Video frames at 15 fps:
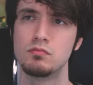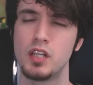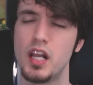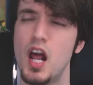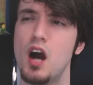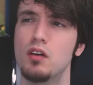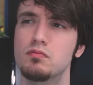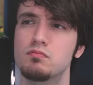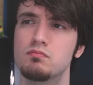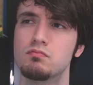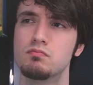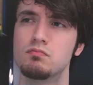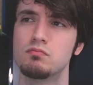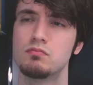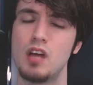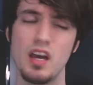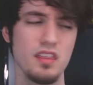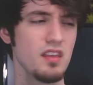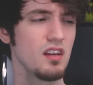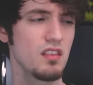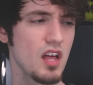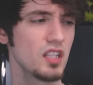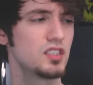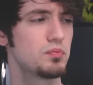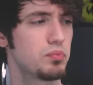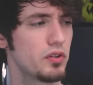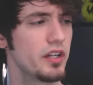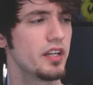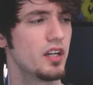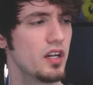You know, I think that's
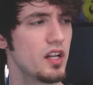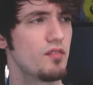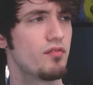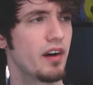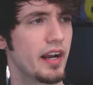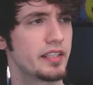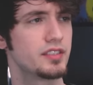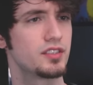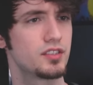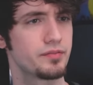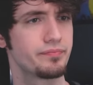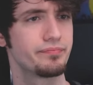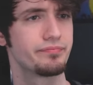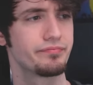pretty good advice.